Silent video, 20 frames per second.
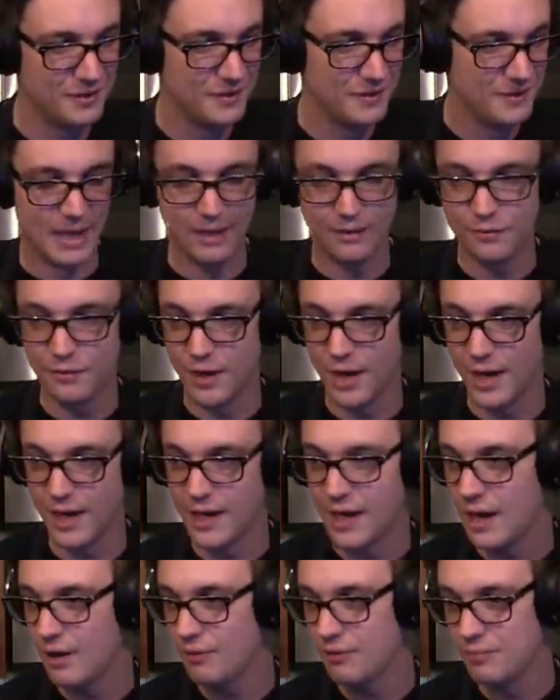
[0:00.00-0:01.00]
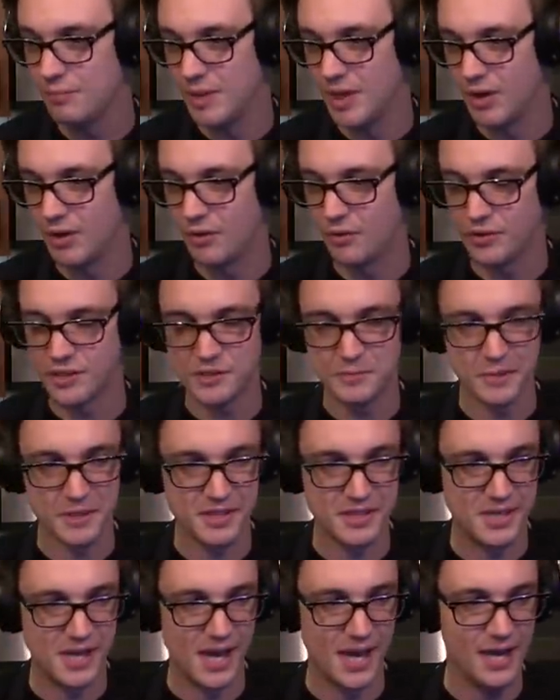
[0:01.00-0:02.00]
Thanks for hanging out with me on
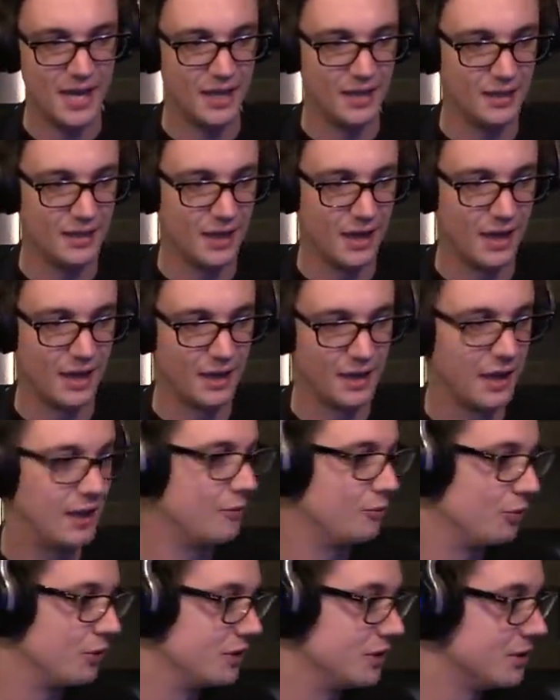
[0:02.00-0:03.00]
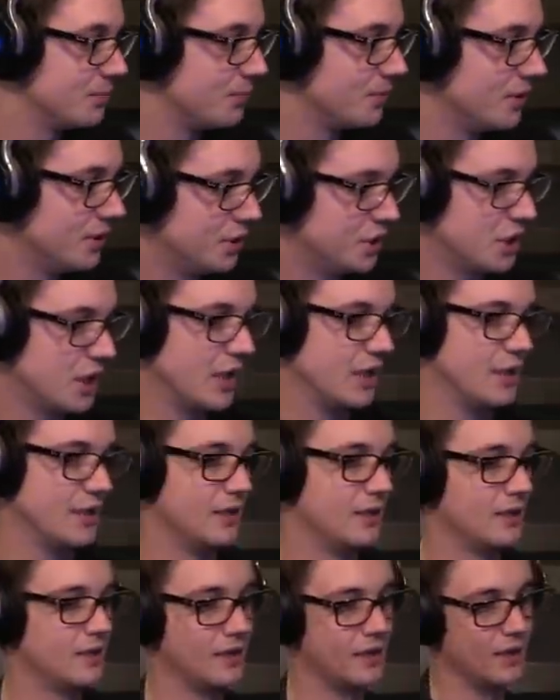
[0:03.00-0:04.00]
Christmas Day. I, I really appreciate it.